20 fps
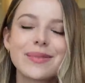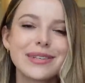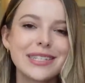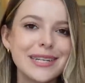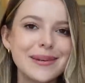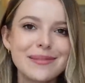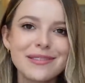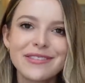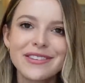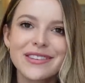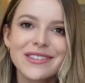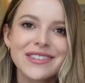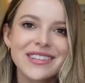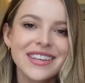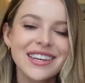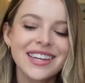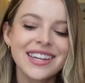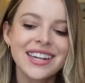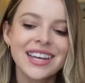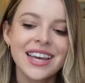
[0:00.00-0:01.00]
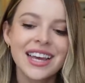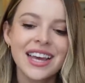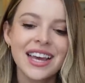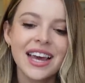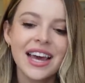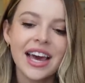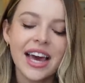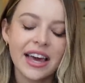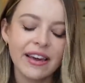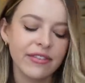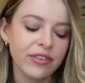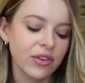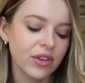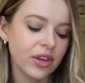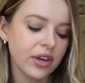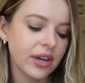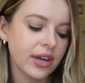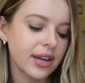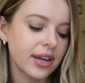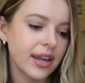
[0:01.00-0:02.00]
my tummy feels good, I feel
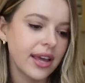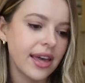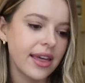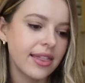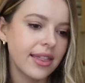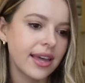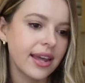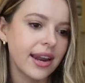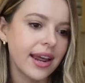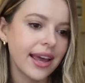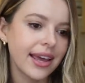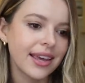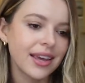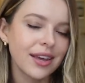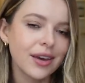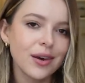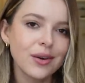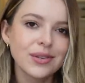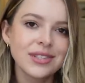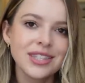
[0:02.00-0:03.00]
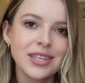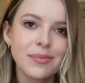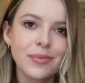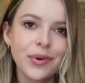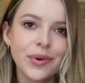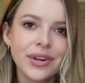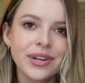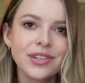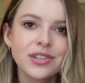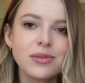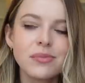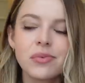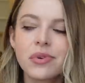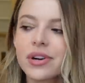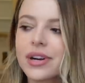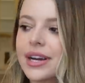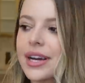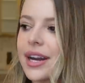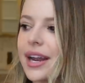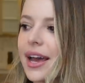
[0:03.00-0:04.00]
good. And then I can go see more and do
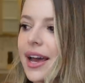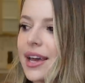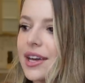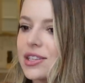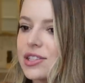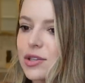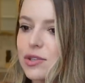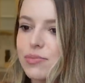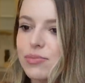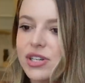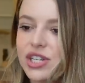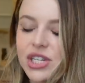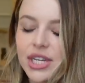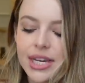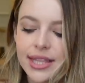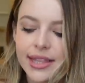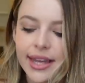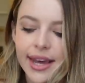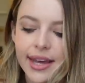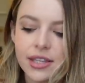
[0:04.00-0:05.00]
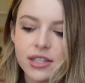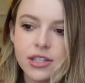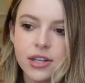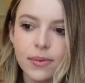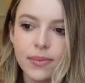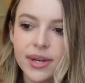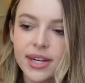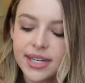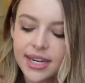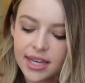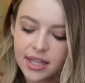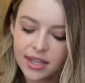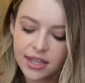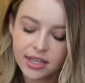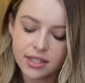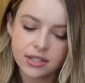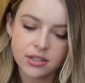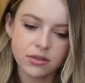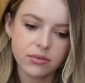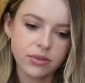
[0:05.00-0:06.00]
more. And I so appreciate that. So I'm going to take
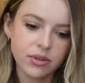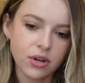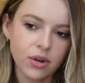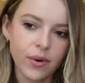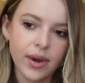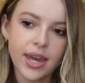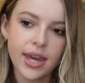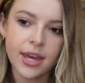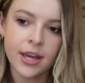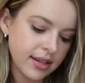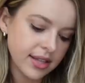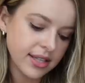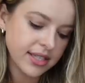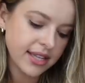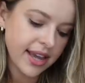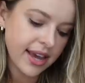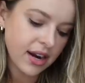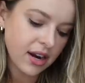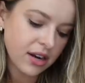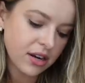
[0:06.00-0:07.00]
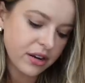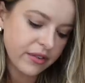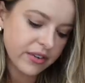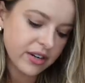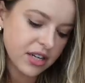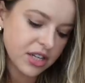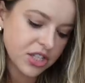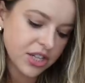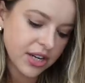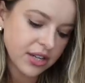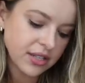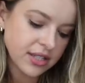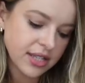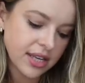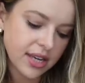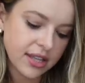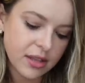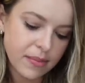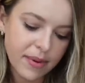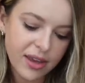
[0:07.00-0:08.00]
these real quick. Let's head on over to
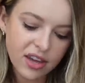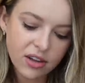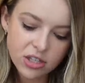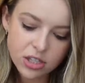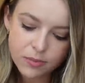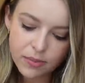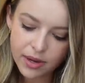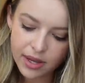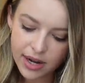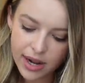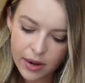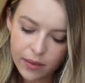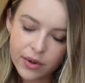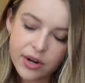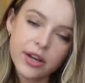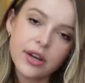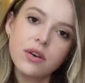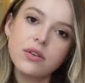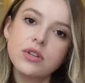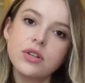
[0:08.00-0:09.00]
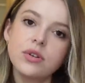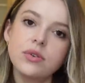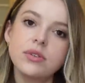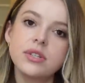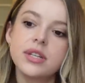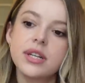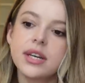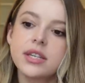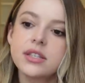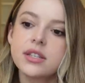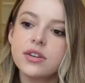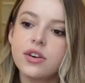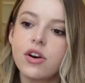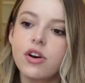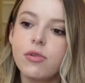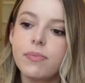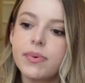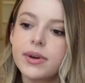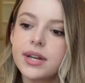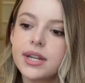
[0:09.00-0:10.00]
Chelsea. The bagel spot I want to go to doesn't
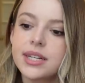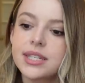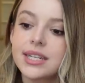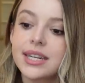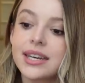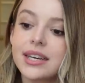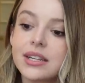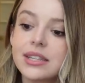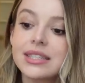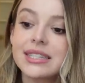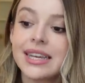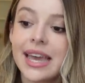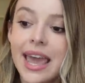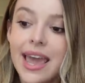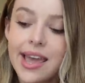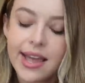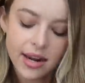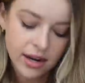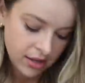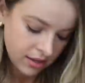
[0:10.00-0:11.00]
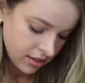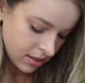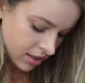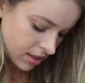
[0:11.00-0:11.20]
open until 10